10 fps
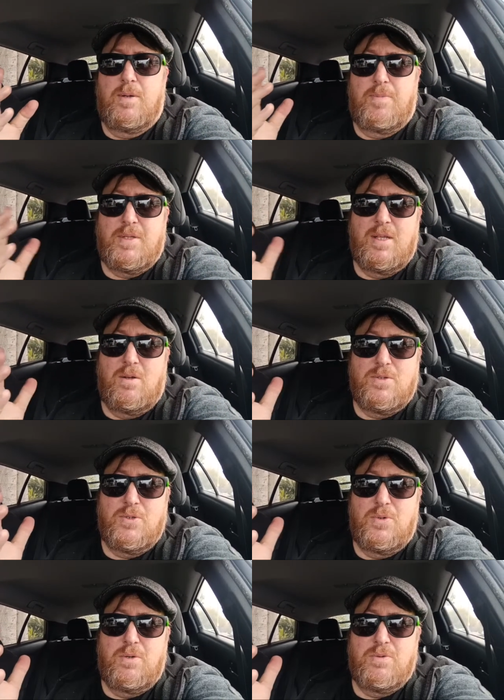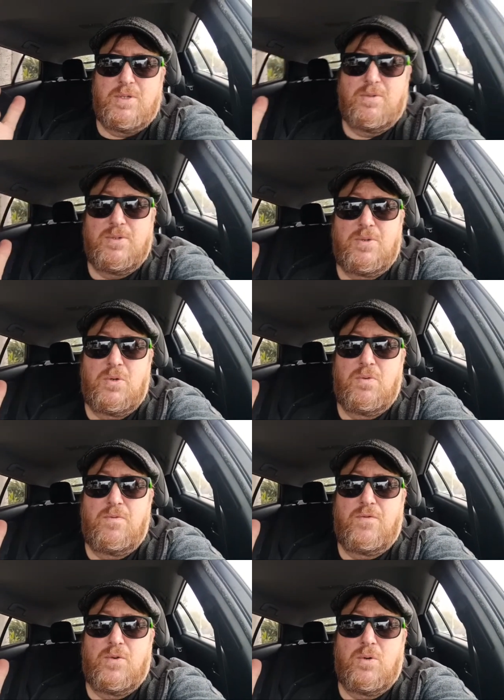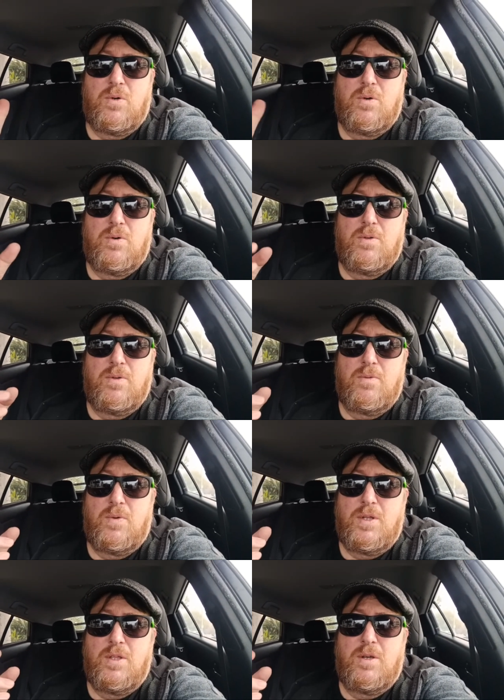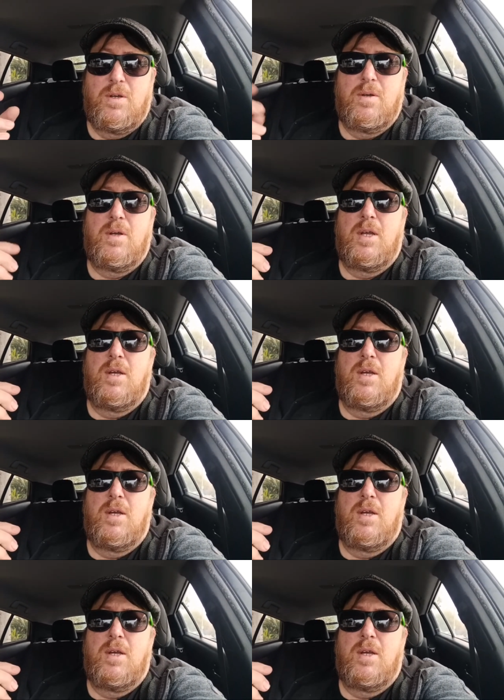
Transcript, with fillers: but then also he was also known for one of the